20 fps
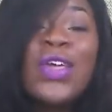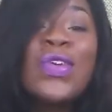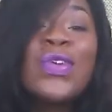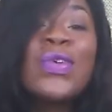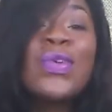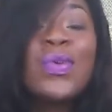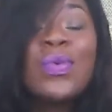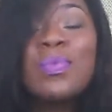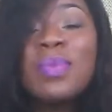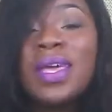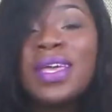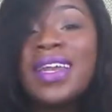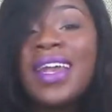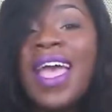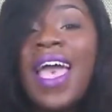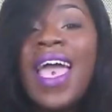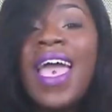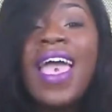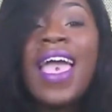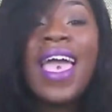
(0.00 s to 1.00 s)

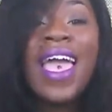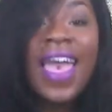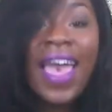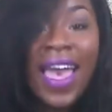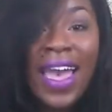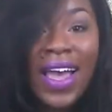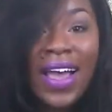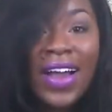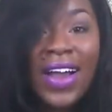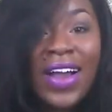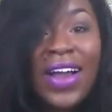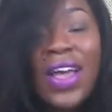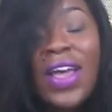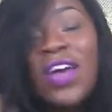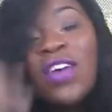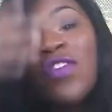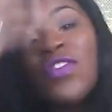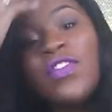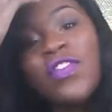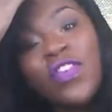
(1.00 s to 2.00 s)
human hair
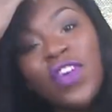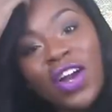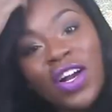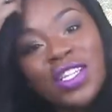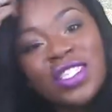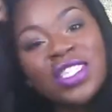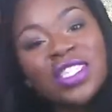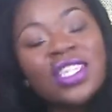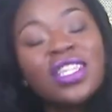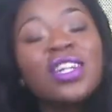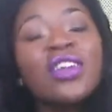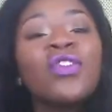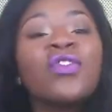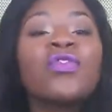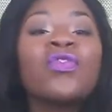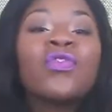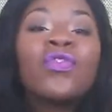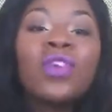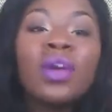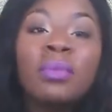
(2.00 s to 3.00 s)
virgin
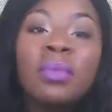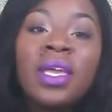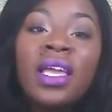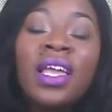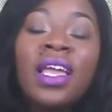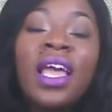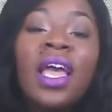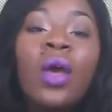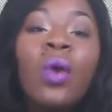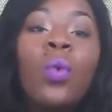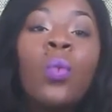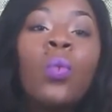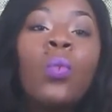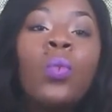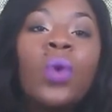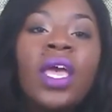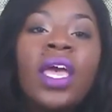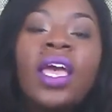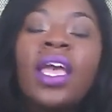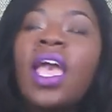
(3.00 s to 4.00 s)
Remy
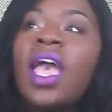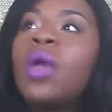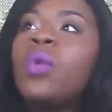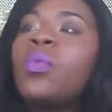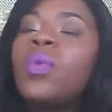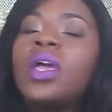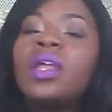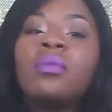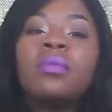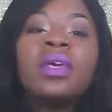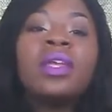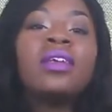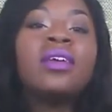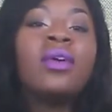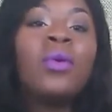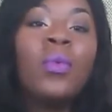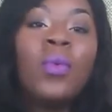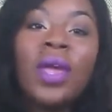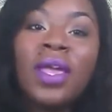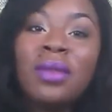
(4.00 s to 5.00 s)
wig. And wait a
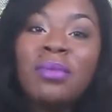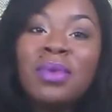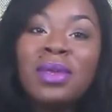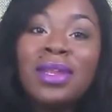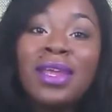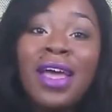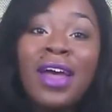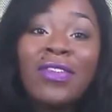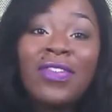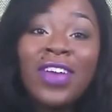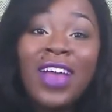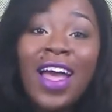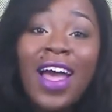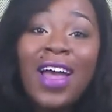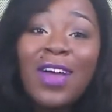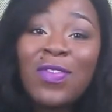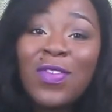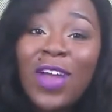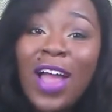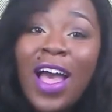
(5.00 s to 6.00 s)
minute, I
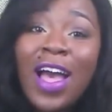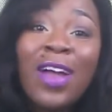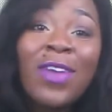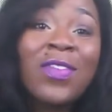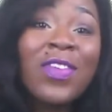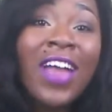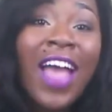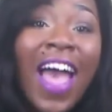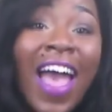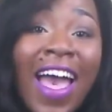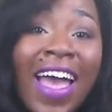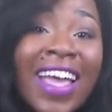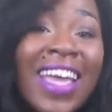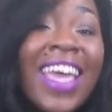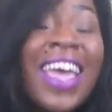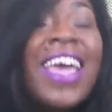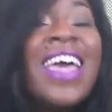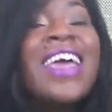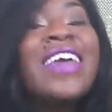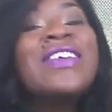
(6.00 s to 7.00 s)
forgot.
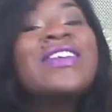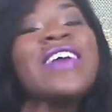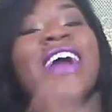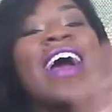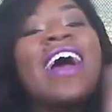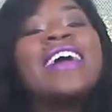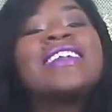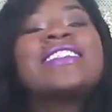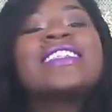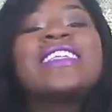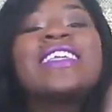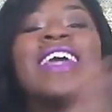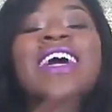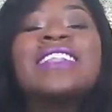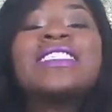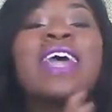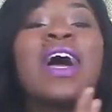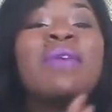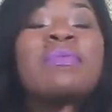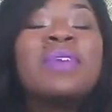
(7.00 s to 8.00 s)
You guys,
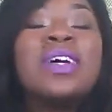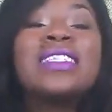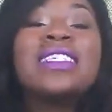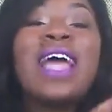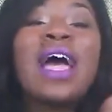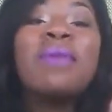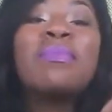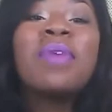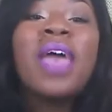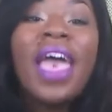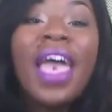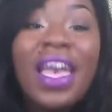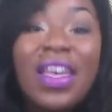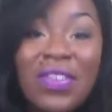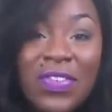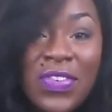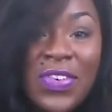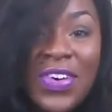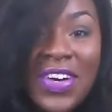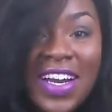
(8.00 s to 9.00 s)
guess how much I
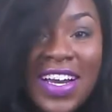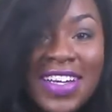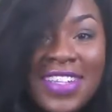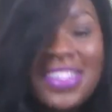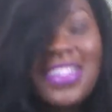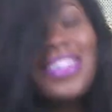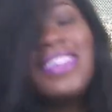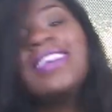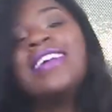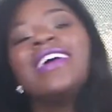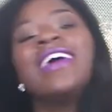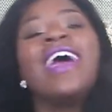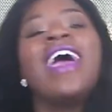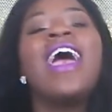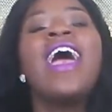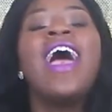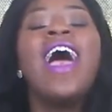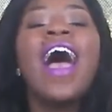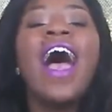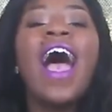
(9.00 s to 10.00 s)
paid for it?
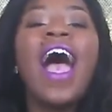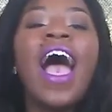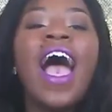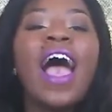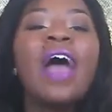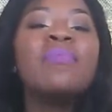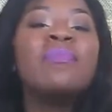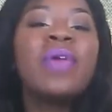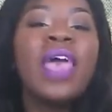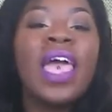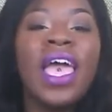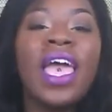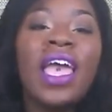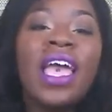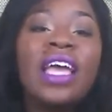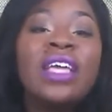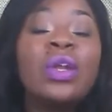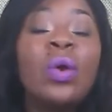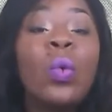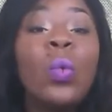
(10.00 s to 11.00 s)
I
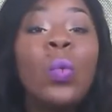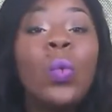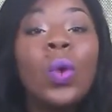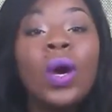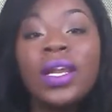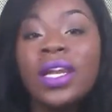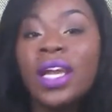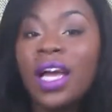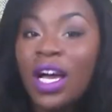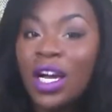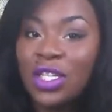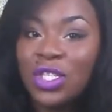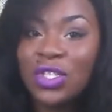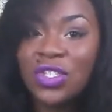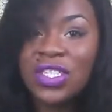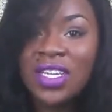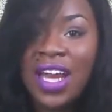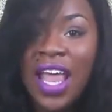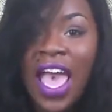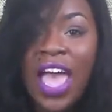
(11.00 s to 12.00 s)
paid
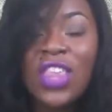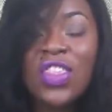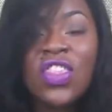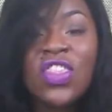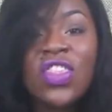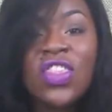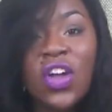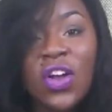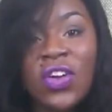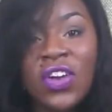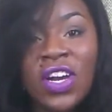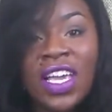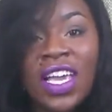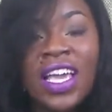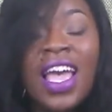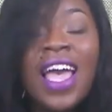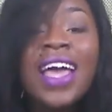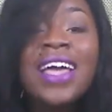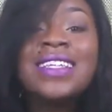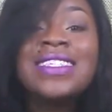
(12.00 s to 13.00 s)

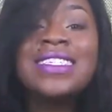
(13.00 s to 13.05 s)
$130.